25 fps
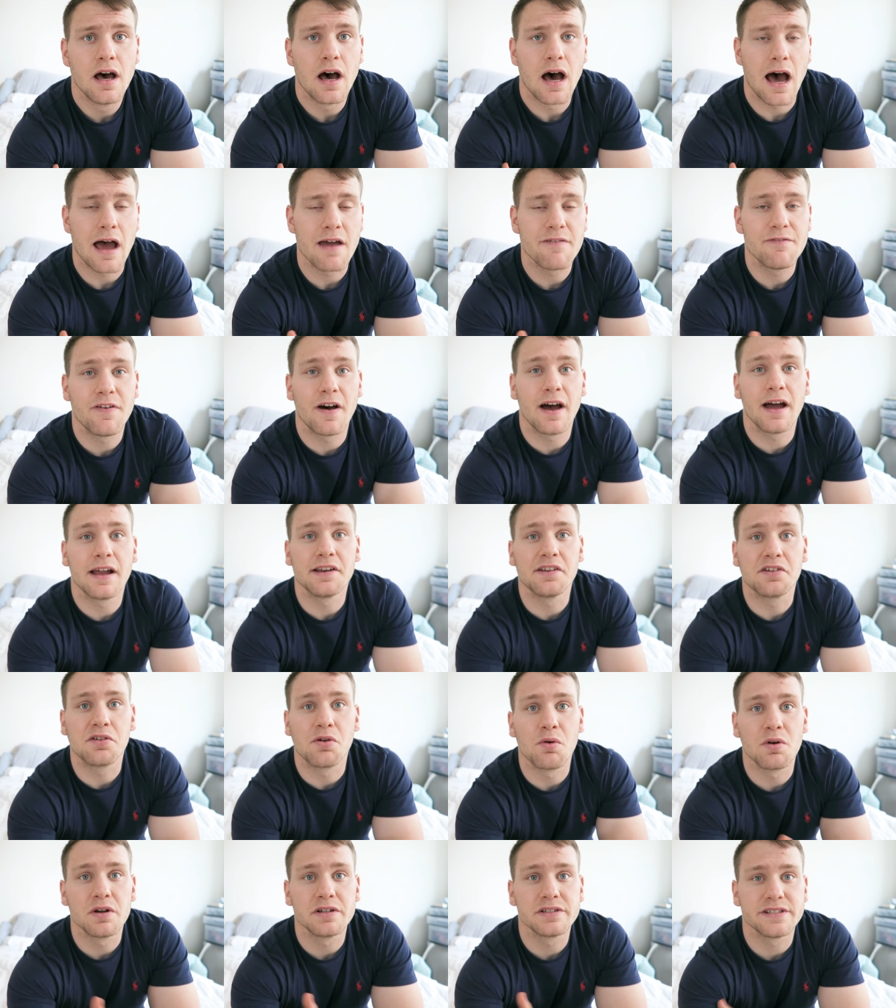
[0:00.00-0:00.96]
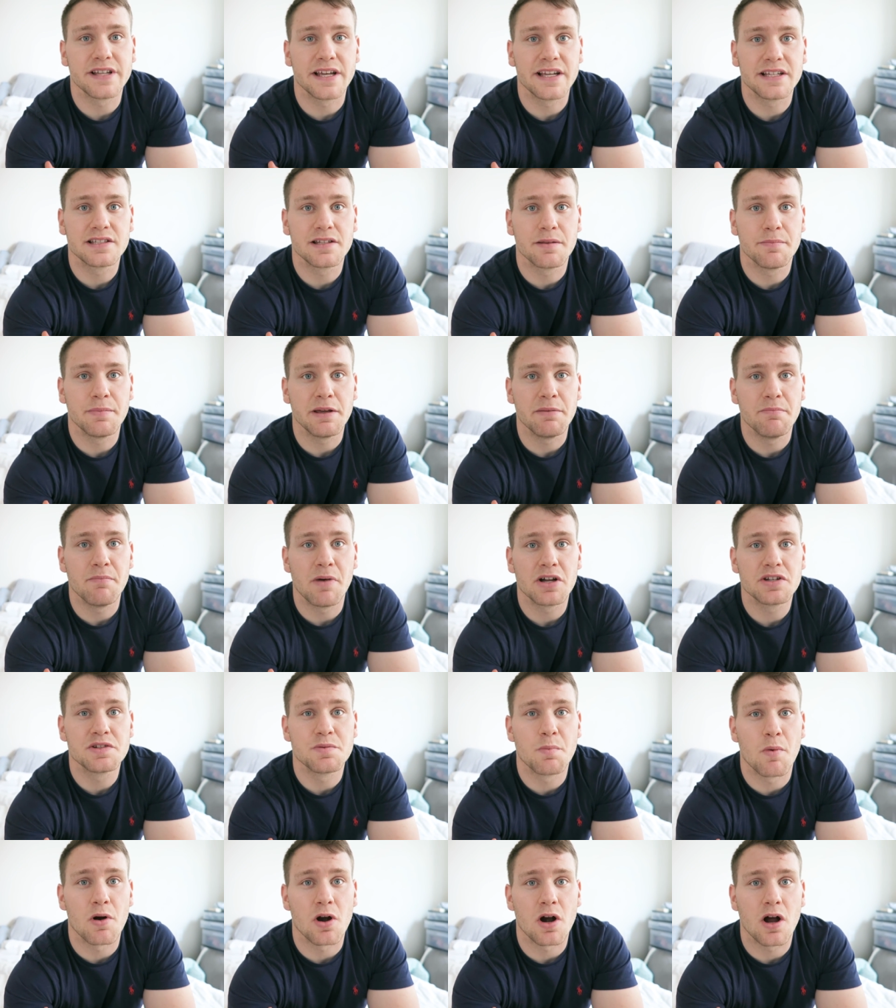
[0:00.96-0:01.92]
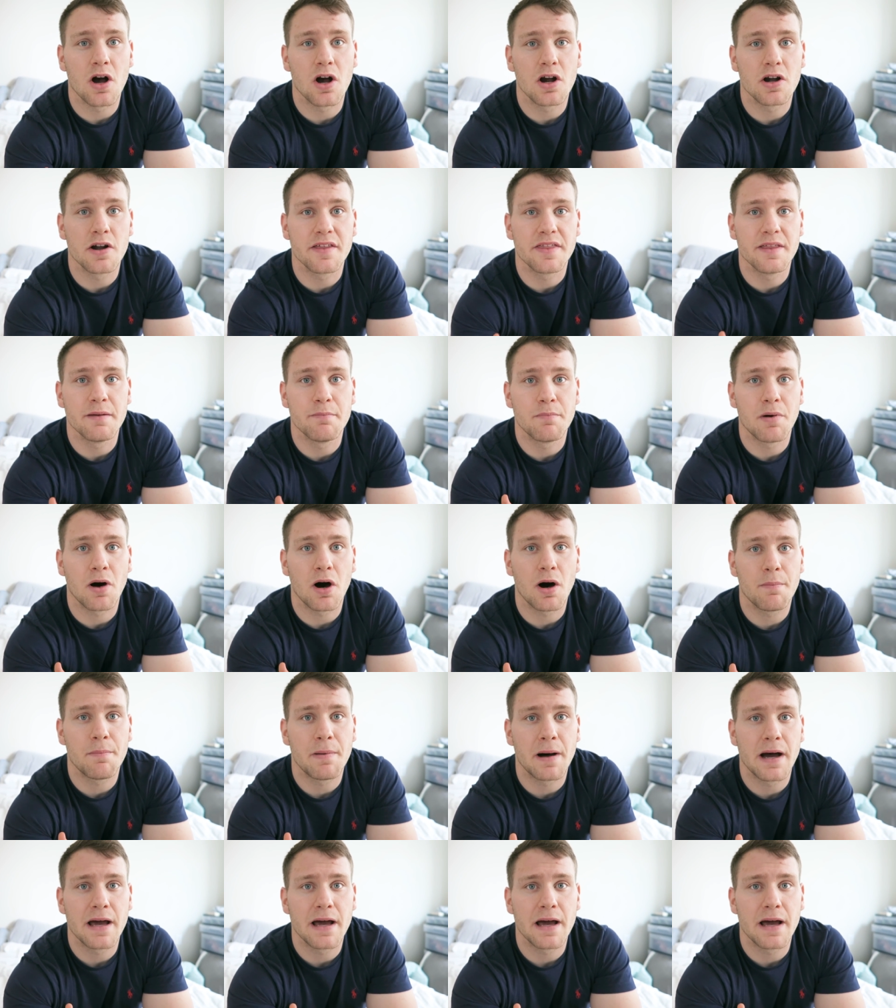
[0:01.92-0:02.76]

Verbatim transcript: I find corn snakes to be much more hardy than ball